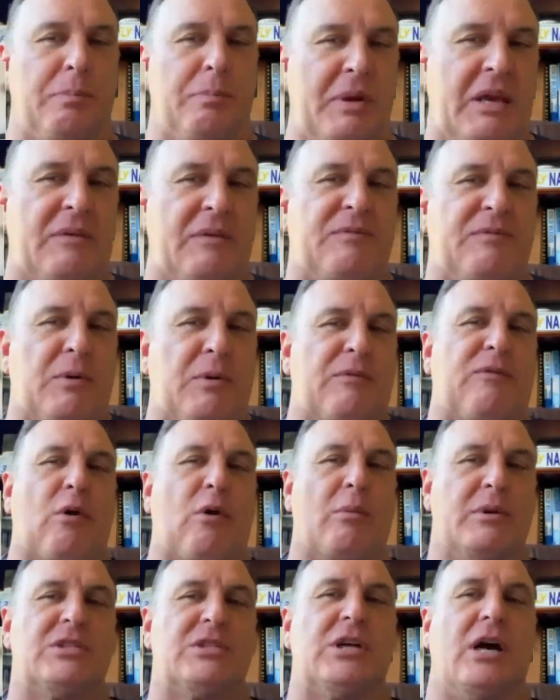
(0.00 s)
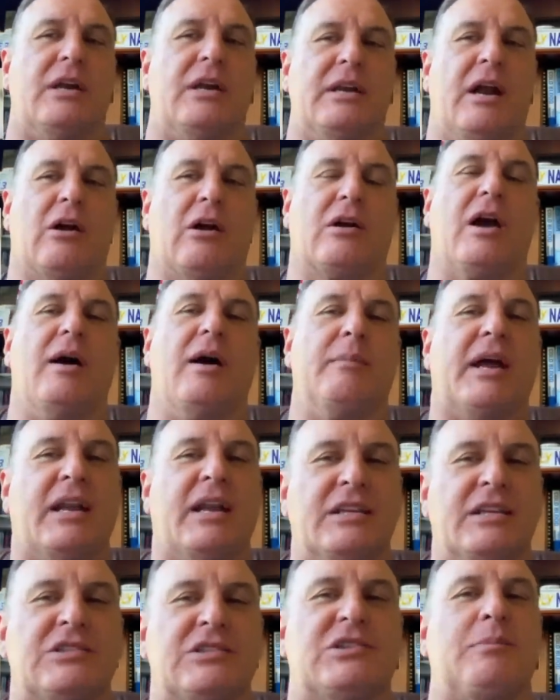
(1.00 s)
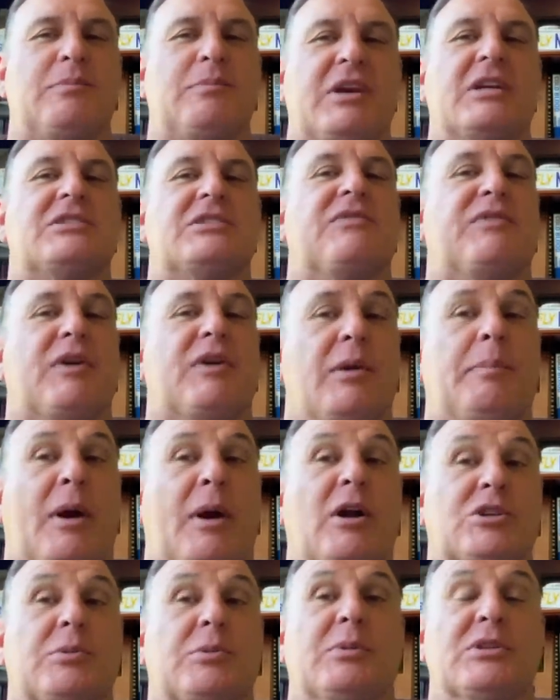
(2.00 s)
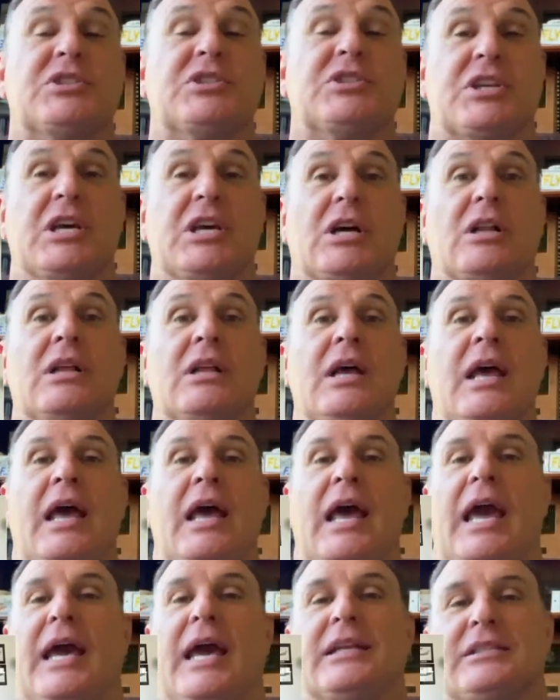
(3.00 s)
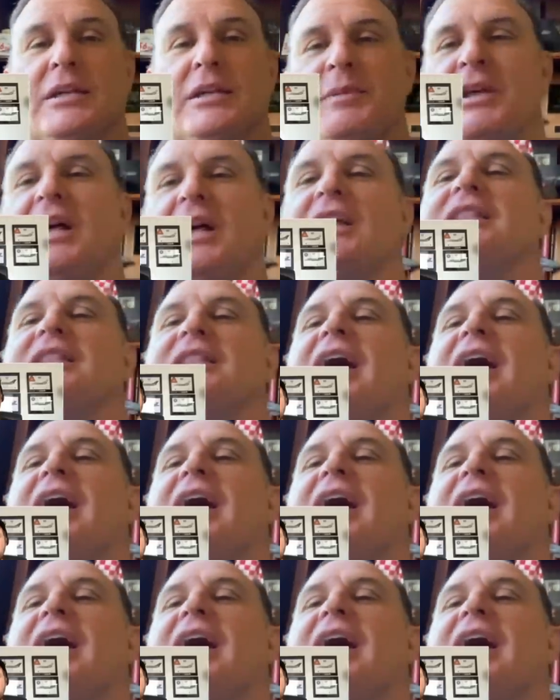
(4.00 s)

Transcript: peak performance on air combat. It's something, it's a very perishable skill. And something like